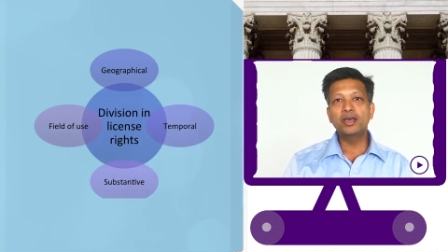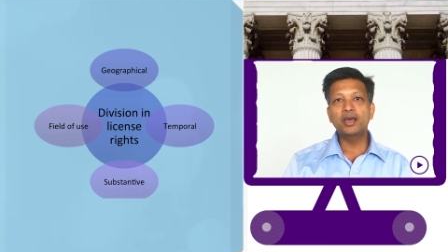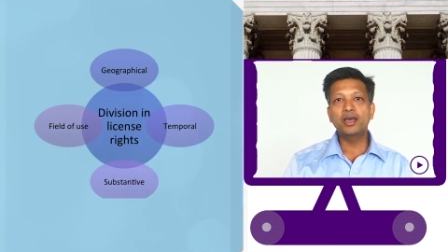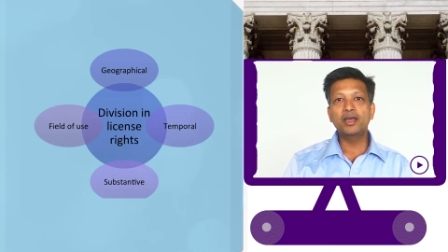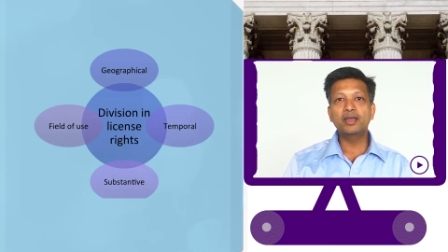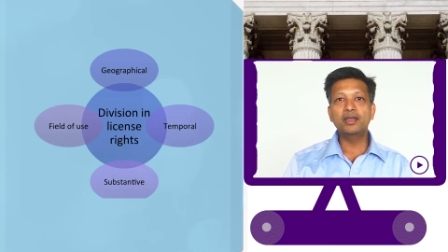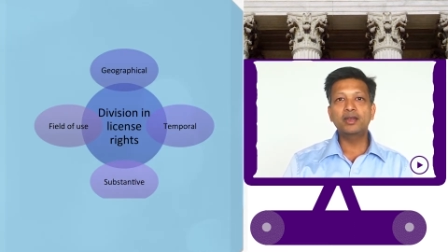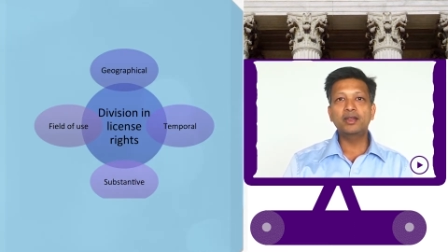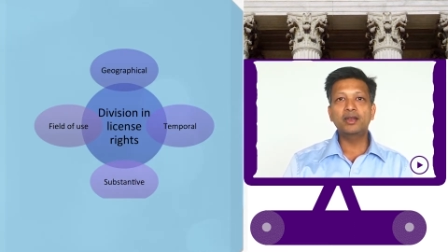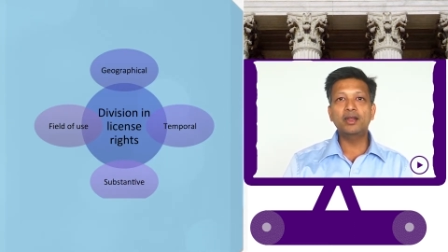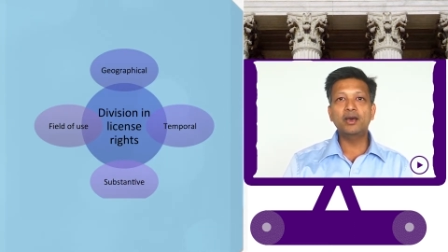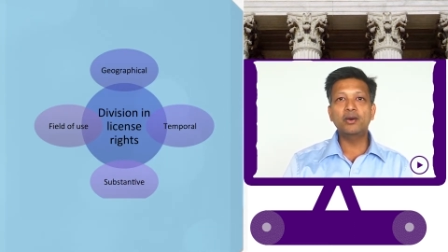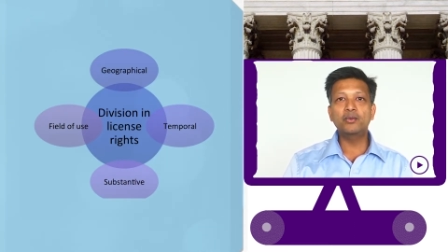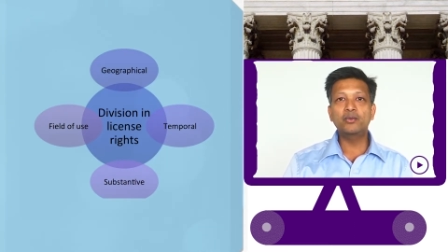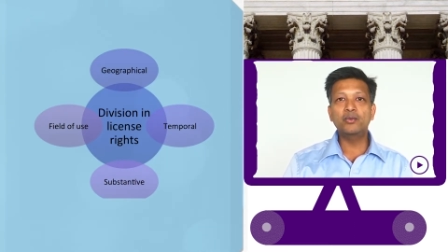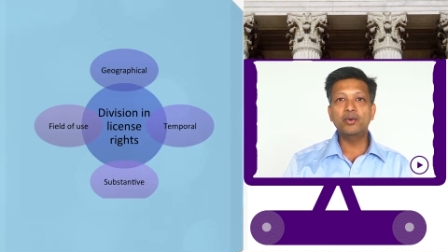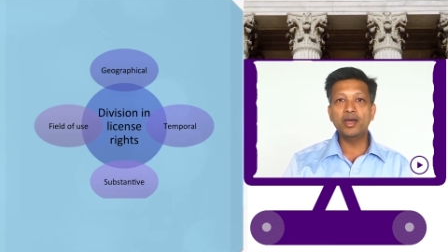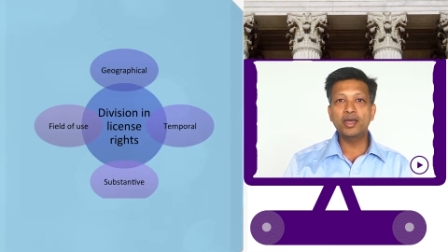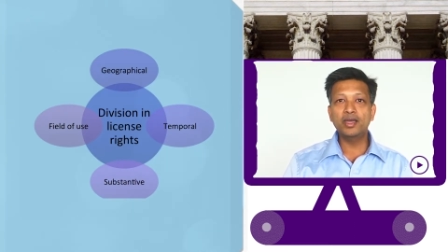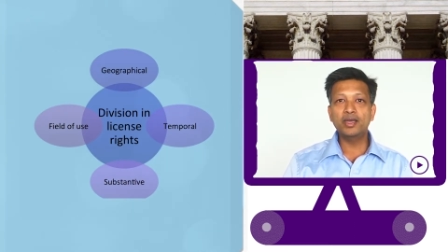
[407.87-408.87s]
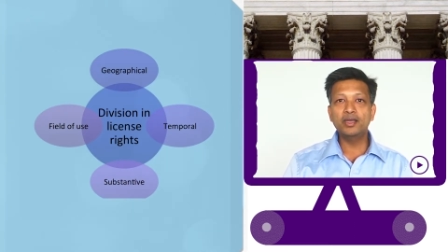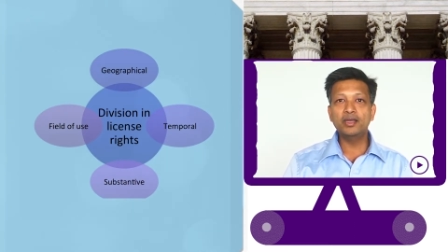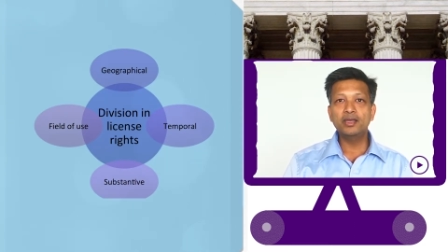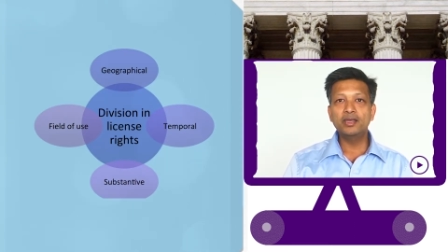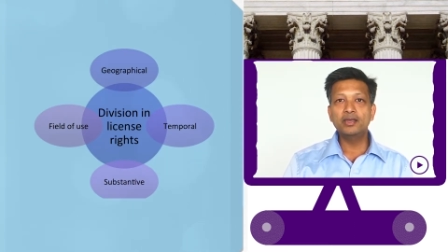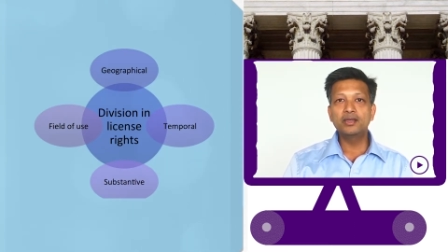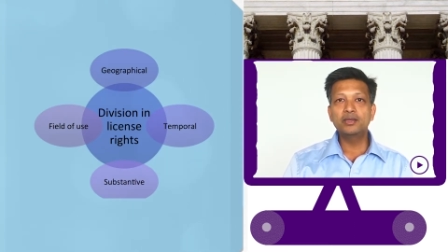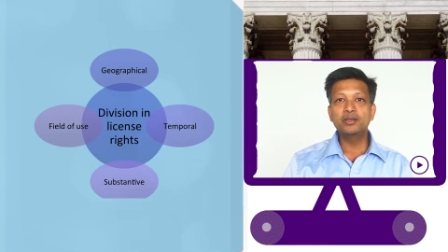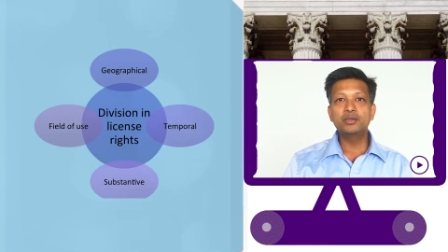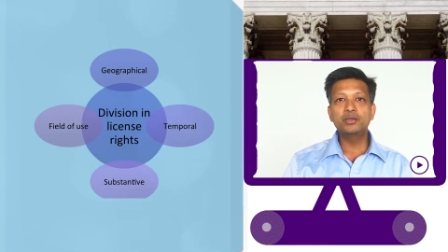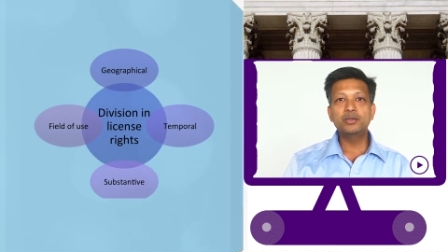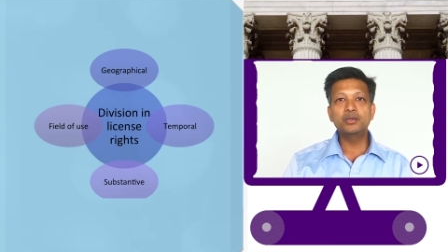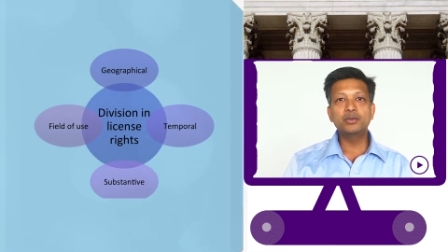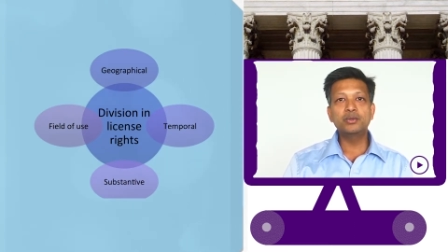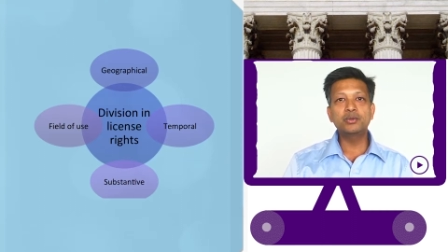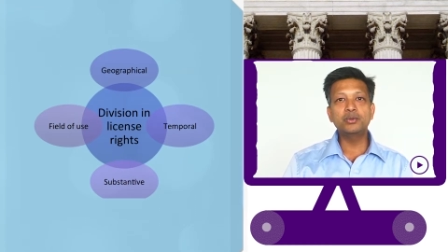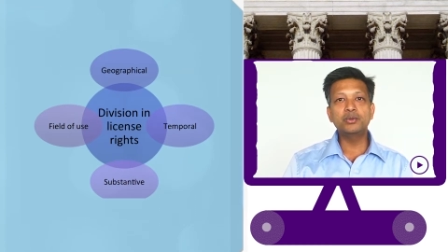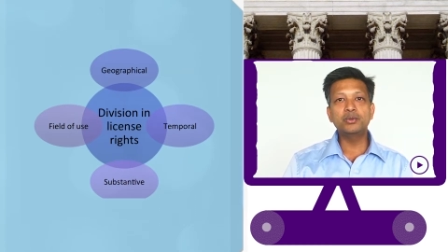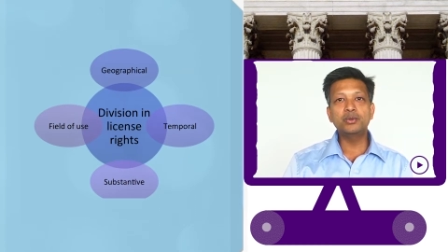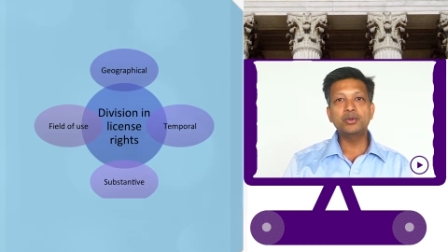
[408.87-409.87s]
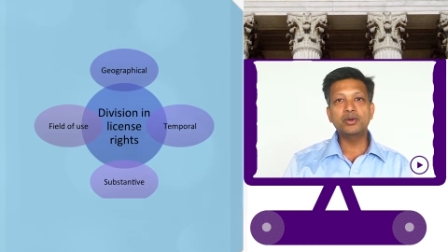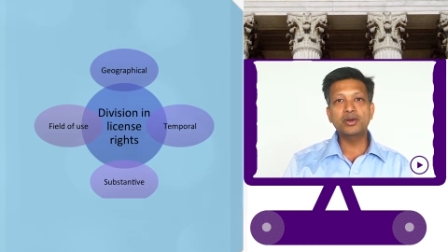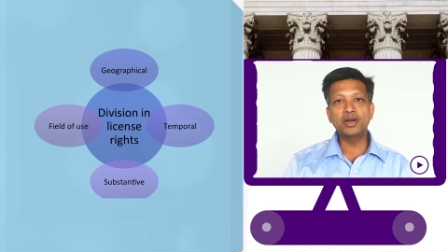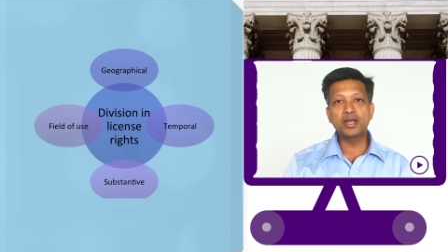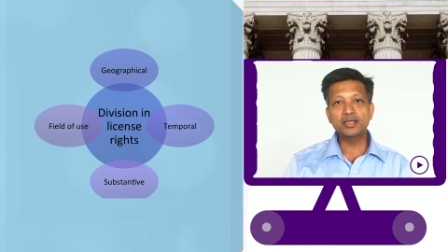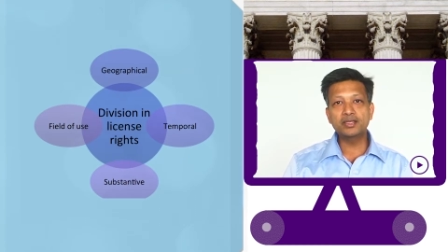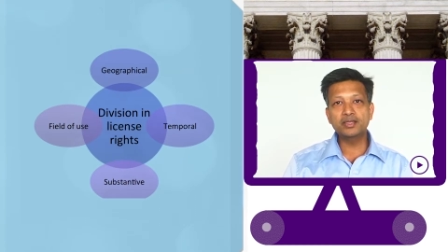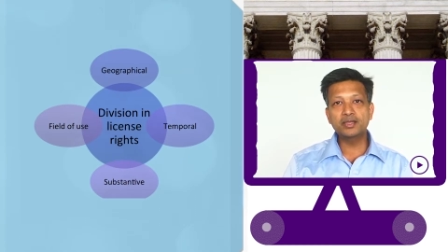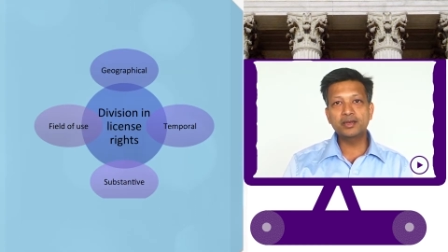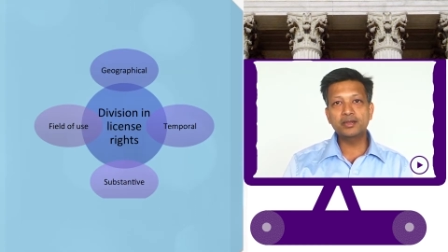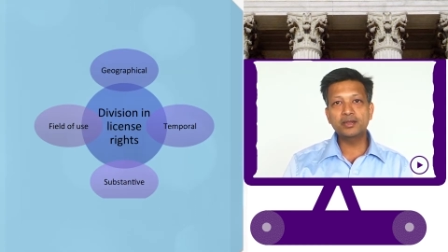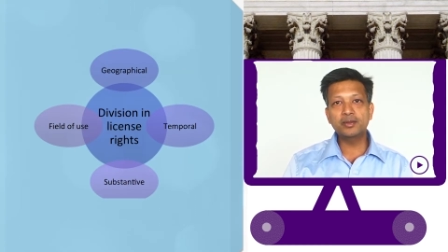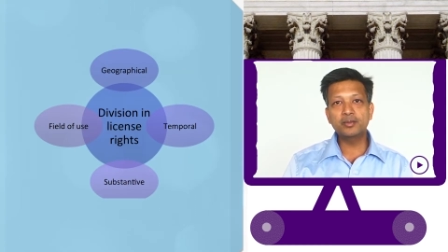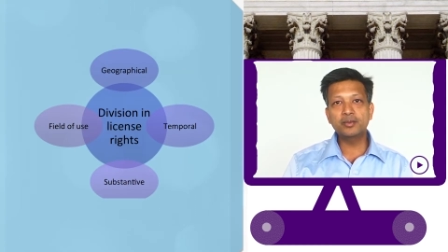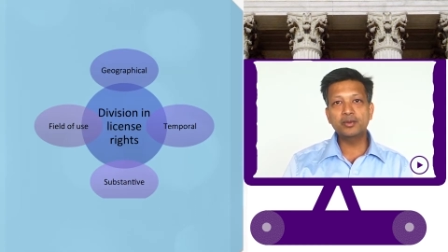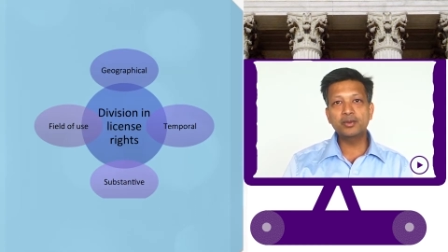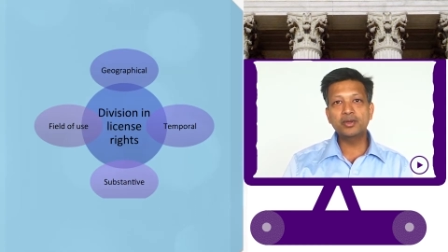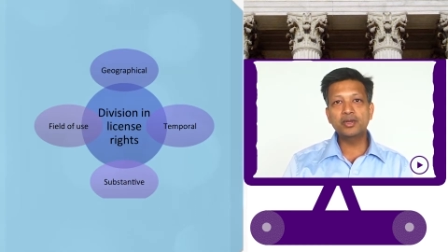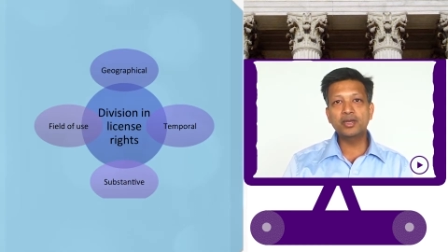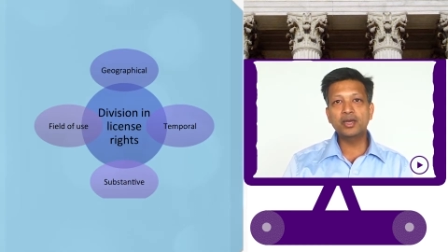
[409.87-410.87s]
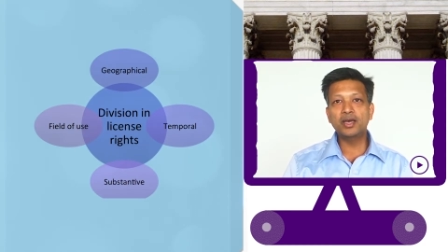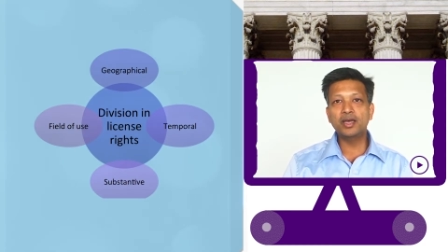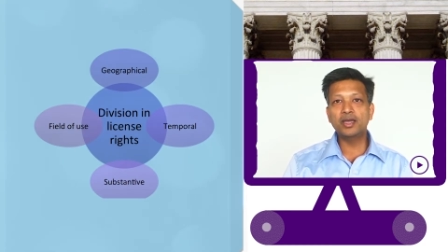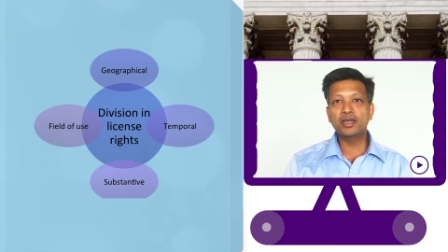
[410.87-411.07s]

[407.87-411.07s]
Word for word: I can allow Y to translate the book,